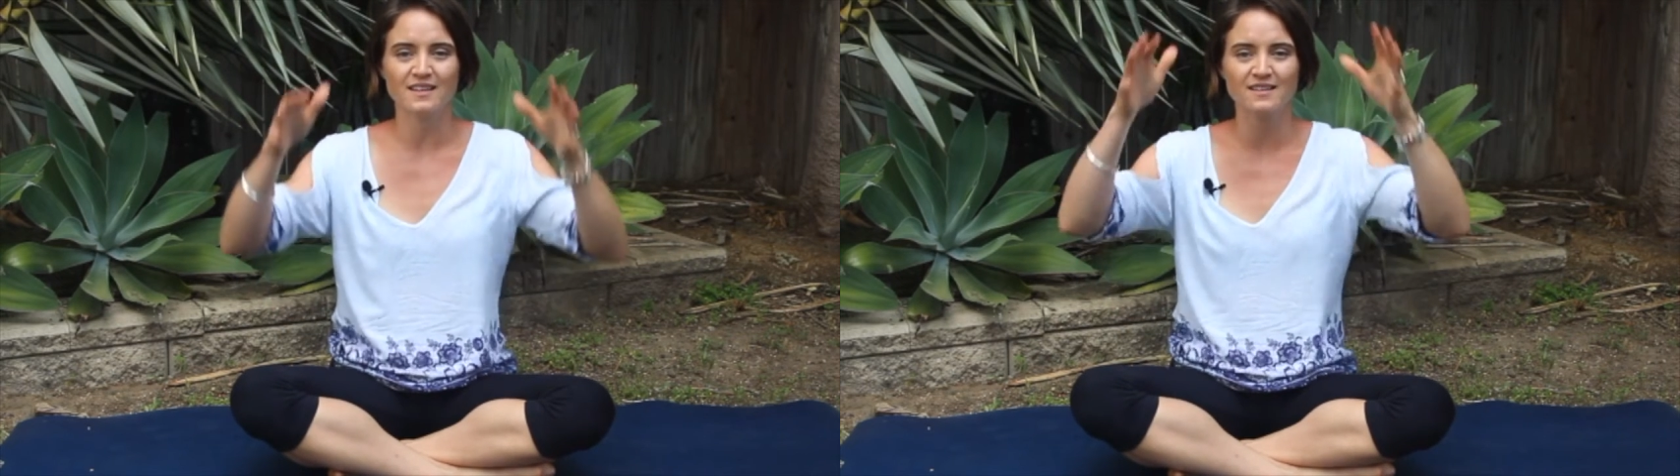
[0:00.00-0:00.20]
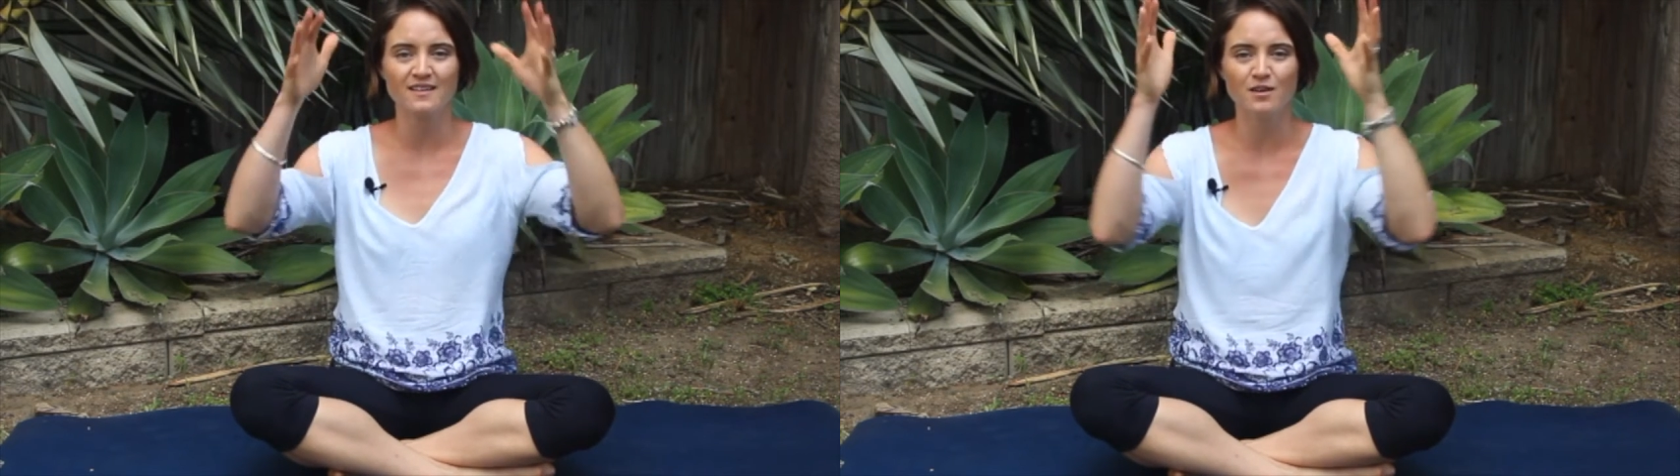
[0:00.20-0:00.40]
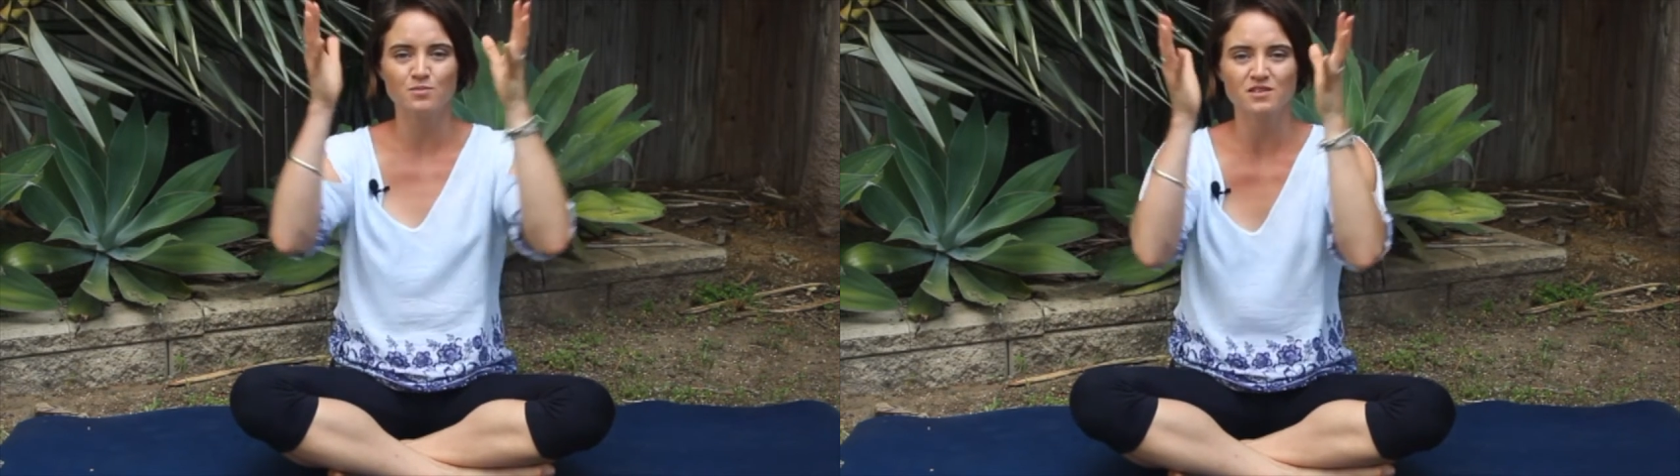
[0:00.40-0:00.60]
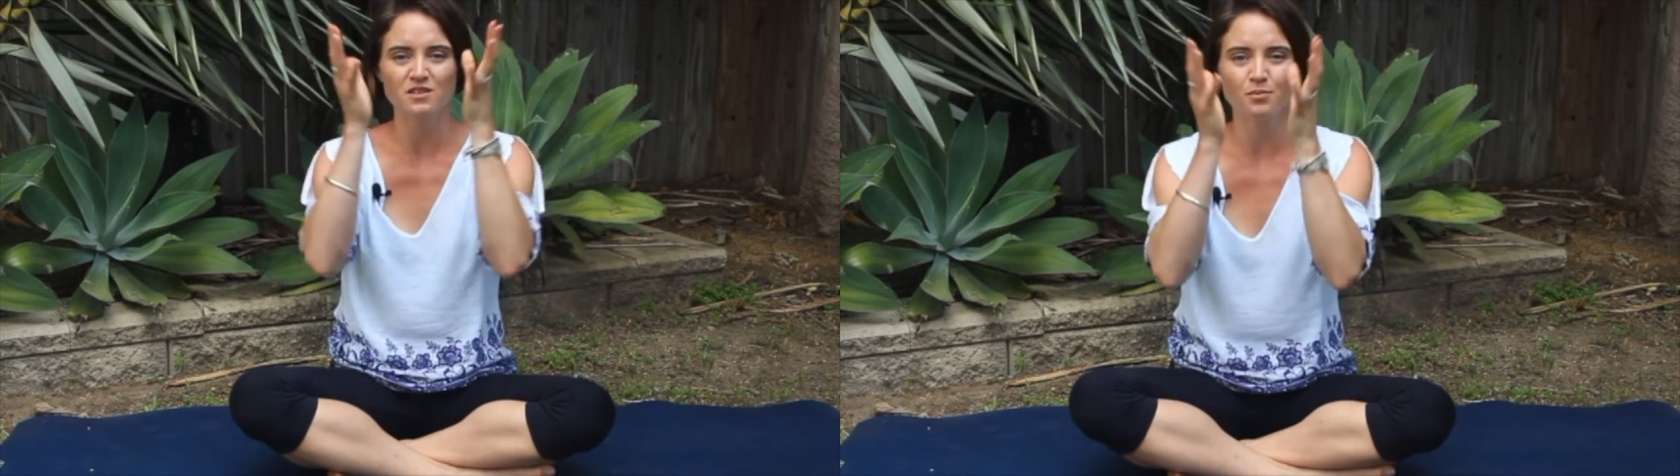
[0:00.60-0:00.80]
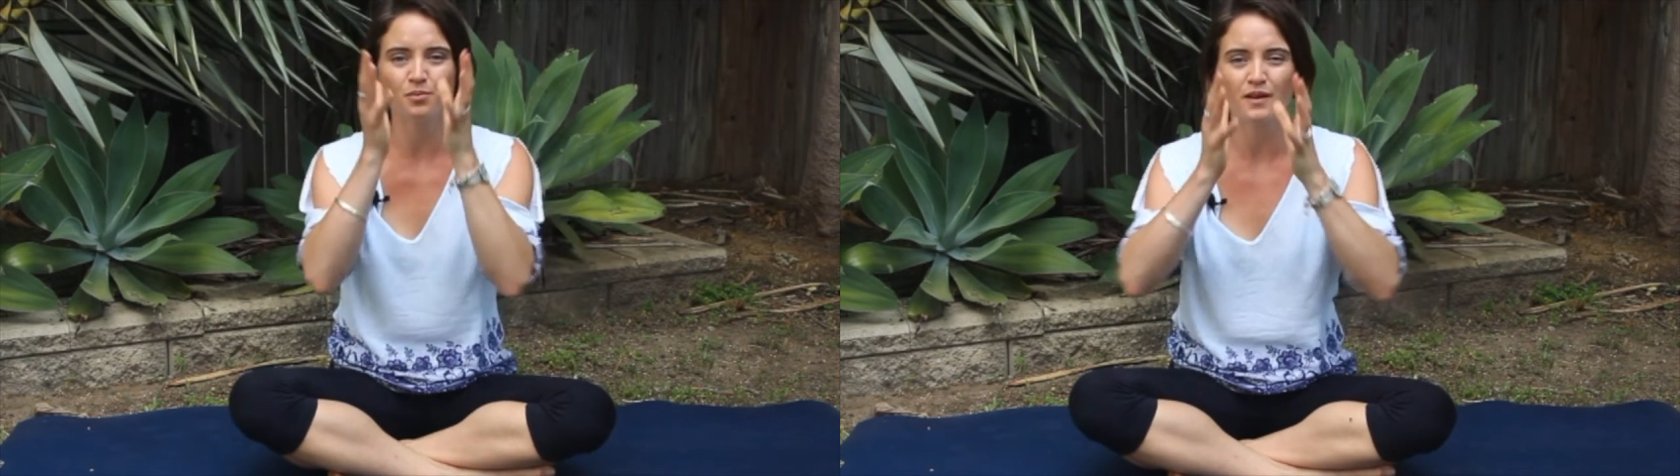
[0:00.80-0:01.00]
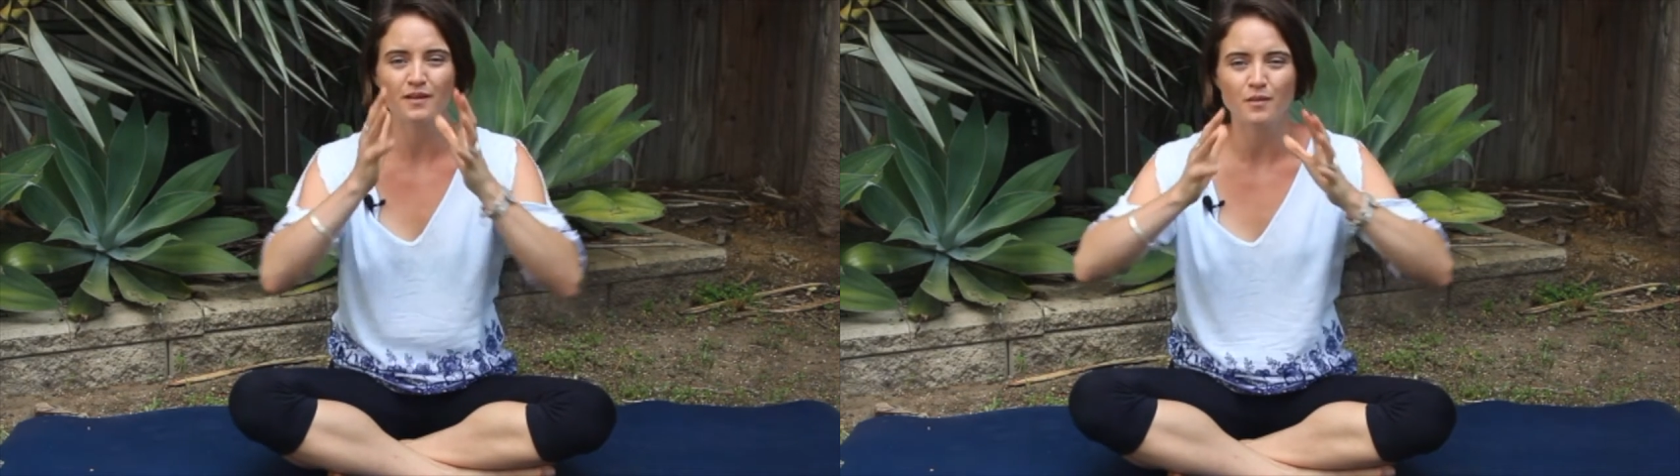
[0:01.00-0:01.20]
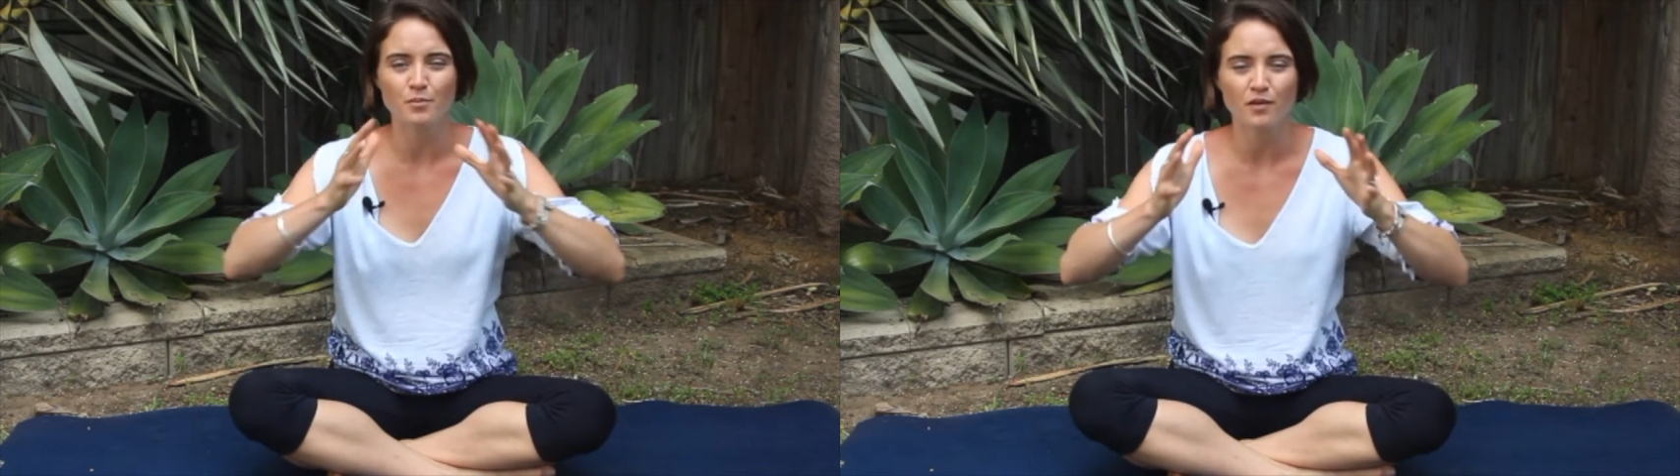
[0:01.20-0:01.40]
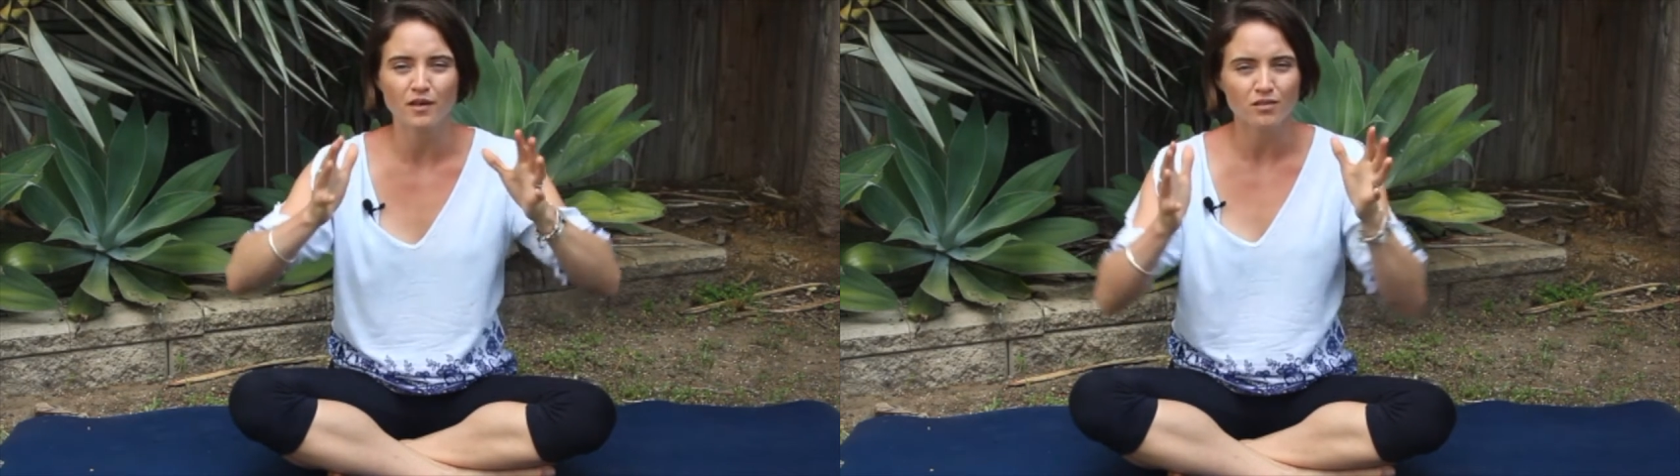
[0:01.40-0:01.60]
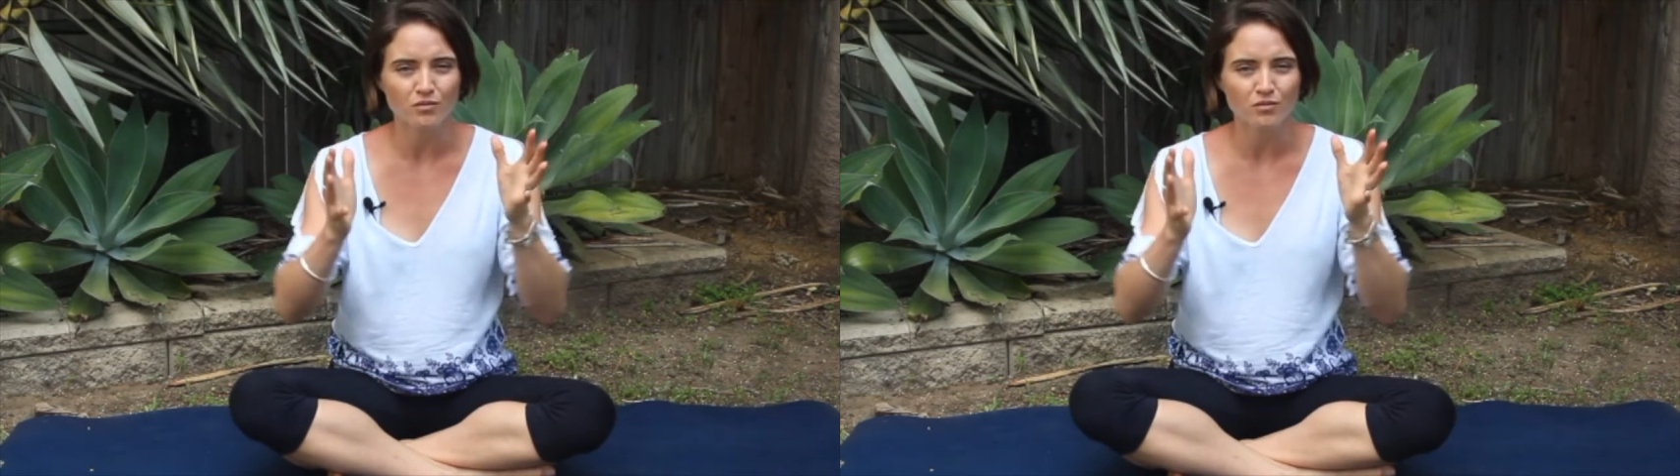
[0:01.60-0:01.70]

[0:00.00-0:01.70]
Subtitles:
that helps you to bring the breath